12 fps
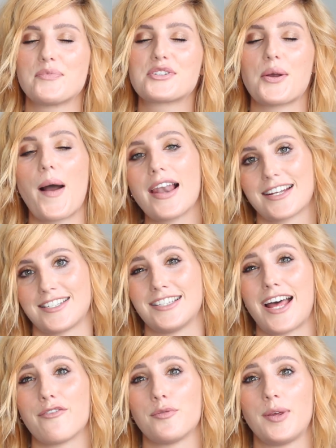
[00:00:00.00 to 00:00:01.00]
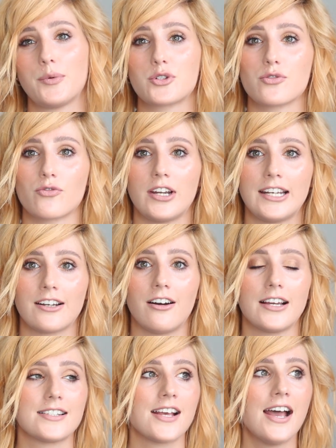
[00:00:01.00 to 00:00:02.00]
So Alex did that for me, which was really
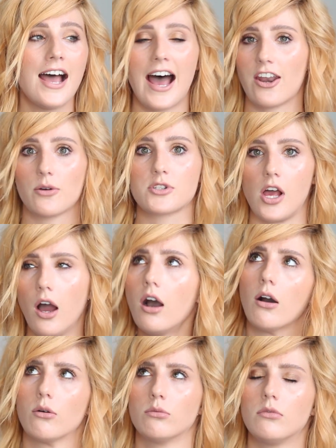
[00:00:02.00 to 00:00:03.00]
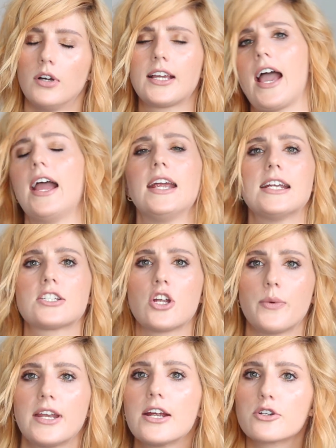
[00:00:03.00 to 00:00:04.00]
nice, and I was like, oh, okay, it's
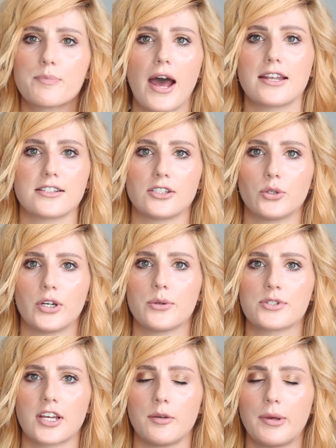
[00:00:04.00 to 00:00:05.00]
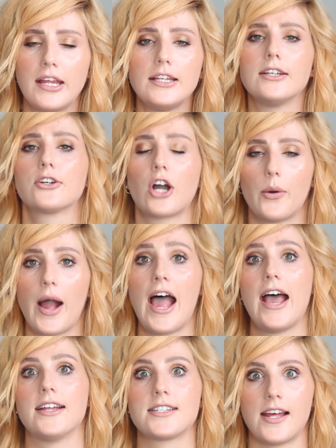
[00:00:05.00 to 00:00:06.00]
nowhere near as bad as I thought it was going to be, go
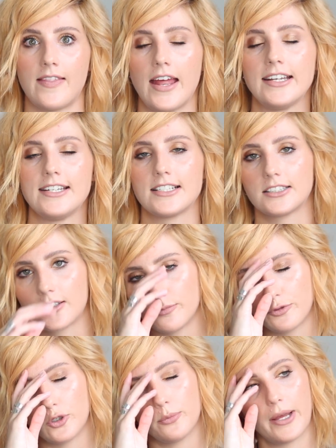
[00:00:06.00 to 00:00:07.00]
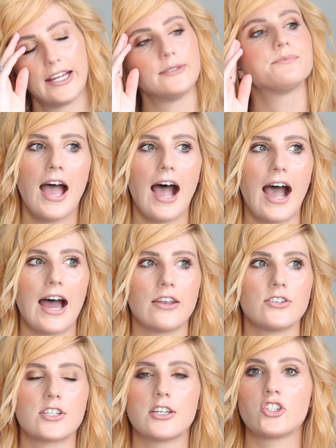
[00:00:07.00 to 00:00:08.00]
ahead. And then he did them for me,
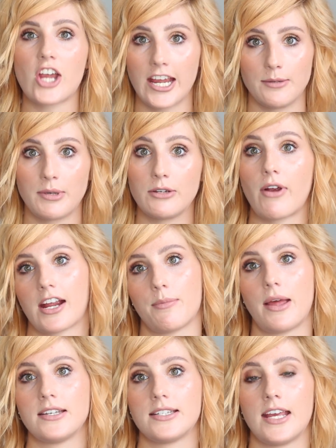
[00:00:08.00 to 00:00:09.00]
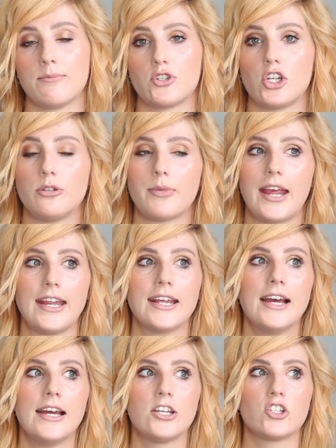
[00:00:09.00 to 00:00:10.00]
and Jamie recommended him to me.